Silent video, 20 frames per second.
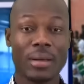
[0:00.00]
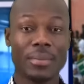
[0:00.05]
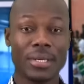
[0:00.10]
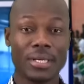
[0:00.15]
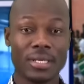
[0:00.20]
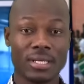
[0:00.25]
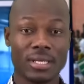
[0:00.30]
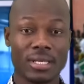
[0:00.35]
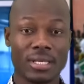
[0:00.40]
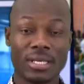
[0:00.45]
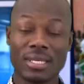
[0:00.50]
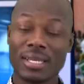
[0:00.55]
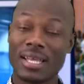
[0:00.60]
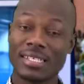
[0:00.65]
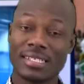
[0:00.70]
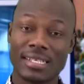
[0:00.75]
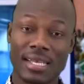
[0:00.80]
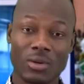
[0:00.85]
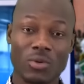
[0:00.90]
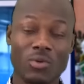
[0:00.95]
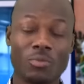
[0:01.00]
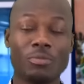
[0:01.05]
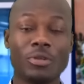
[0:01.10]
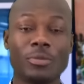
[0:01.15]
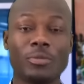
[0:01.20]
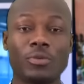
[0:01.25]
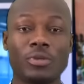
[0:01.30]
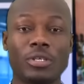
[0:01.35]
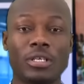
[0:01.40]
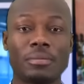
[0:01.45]
I mean na salon
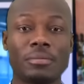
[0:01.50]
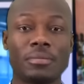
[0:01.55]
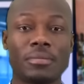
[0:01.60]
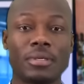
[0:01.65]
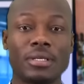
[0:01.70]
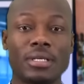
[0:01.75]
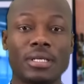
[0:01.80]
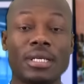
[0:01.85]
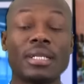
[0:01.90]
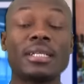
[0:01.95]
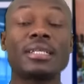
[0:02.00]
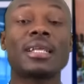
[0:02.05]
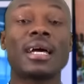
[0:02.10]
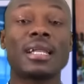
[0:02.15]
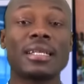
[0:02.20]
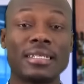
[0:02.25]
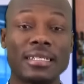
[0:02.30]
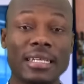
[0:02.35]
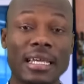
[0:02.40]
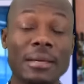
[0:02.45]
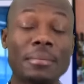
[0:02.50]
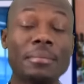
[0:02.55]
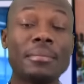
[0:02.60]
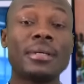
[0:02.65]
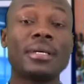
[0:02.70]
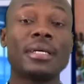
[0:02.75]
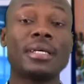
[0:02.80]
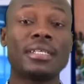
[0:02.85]
people them. Na them